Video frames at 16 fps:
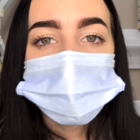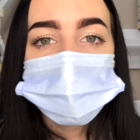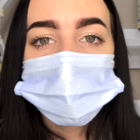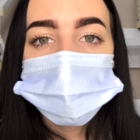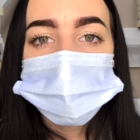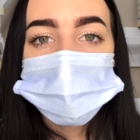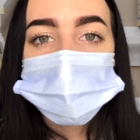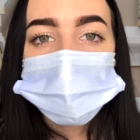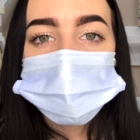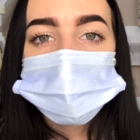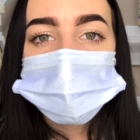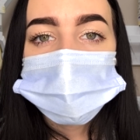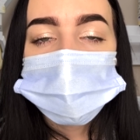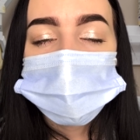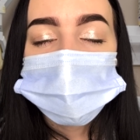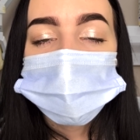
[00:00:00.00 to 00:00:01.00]
the appointment
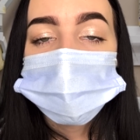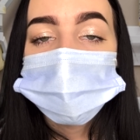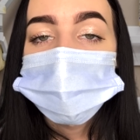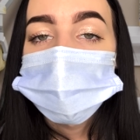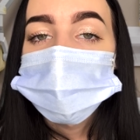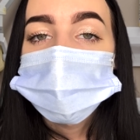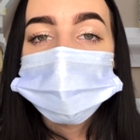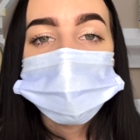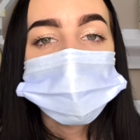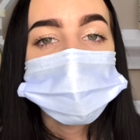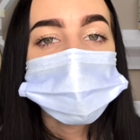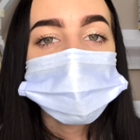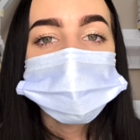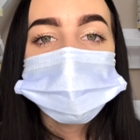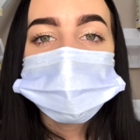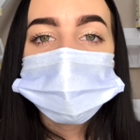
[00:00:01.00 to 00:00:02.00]
today, or you can give
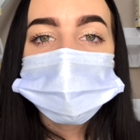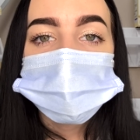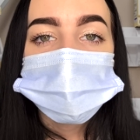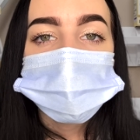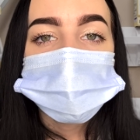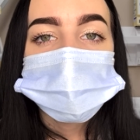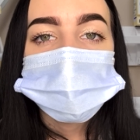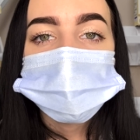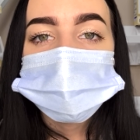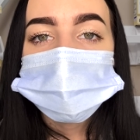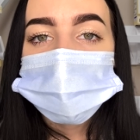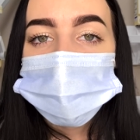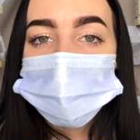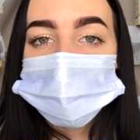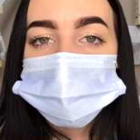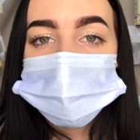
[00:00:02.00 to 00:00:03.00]
us a call. You don't
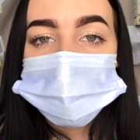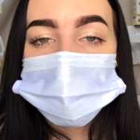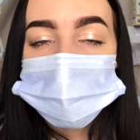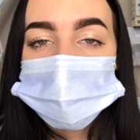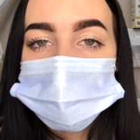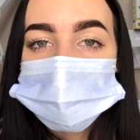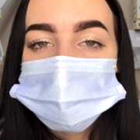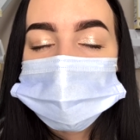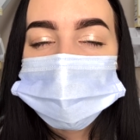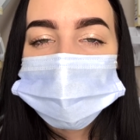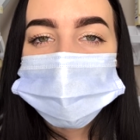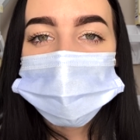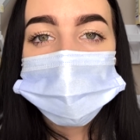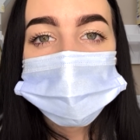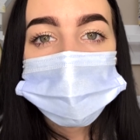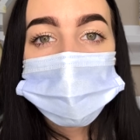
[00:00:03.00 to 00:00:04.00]
have to make it today.
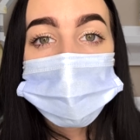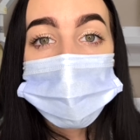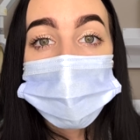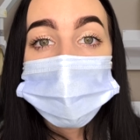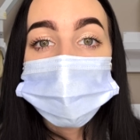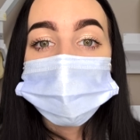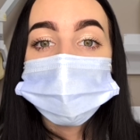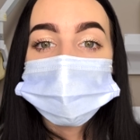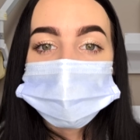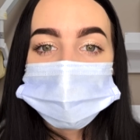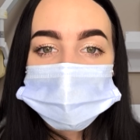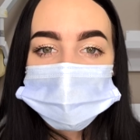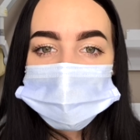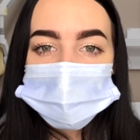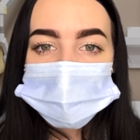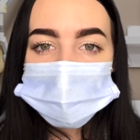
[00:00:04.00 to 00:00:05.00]
But I
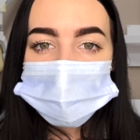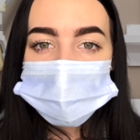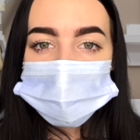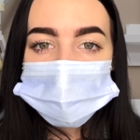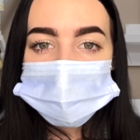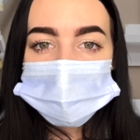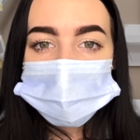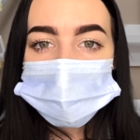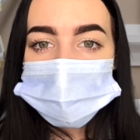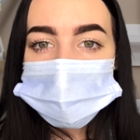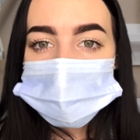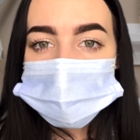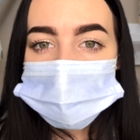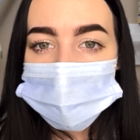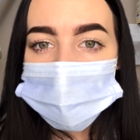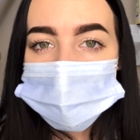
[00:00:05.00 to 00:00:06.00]
do think for the
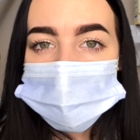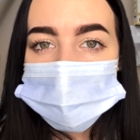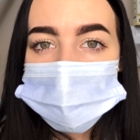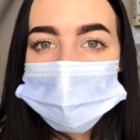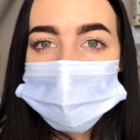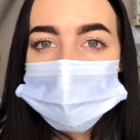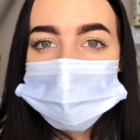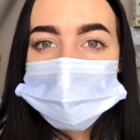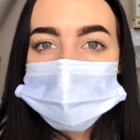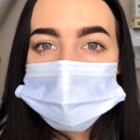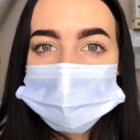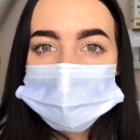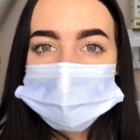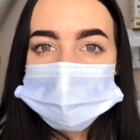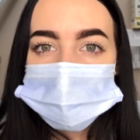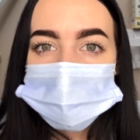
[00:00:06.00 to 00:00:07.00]
integrity and
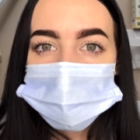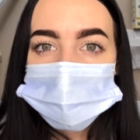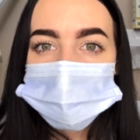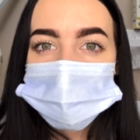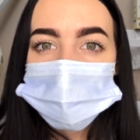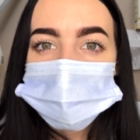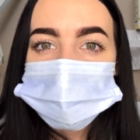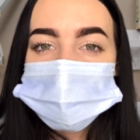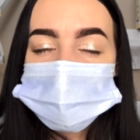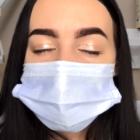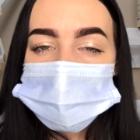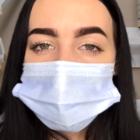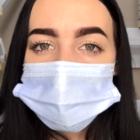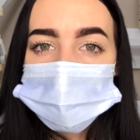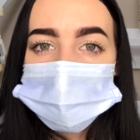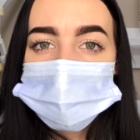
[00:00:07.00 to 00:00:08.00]
structure of your
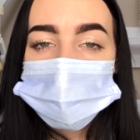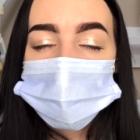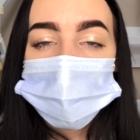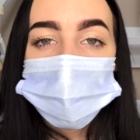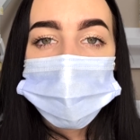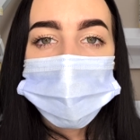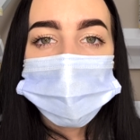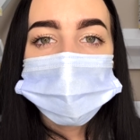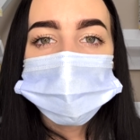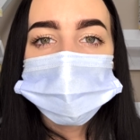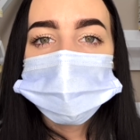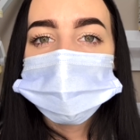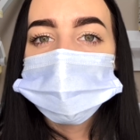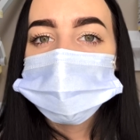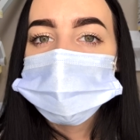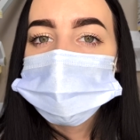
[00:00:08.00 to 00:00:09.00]
teeth and
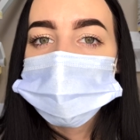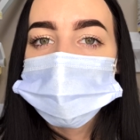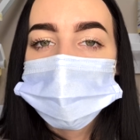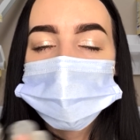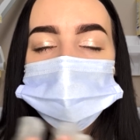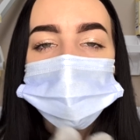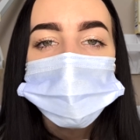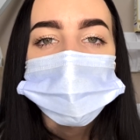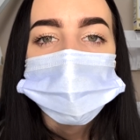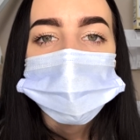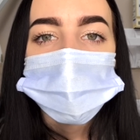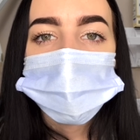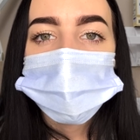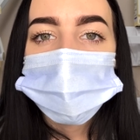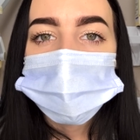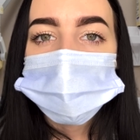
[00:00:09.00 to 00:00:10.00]
just the overall
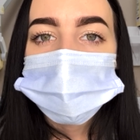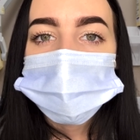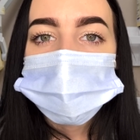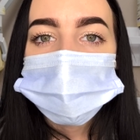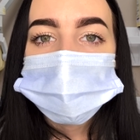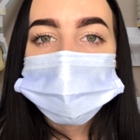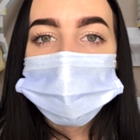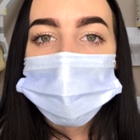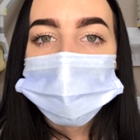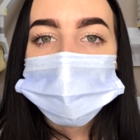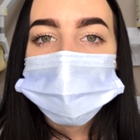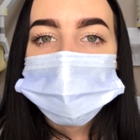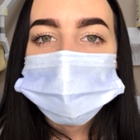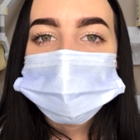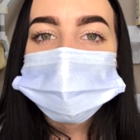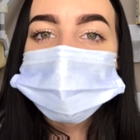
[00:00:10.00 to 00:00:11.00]
well-being and
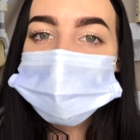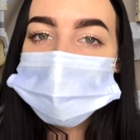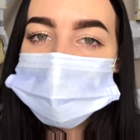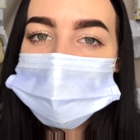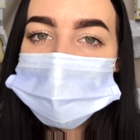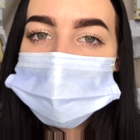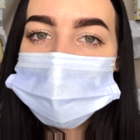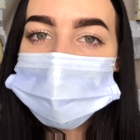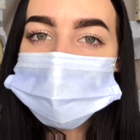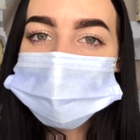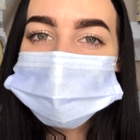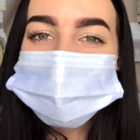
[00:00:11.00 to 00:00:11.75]
happiness of your mouth,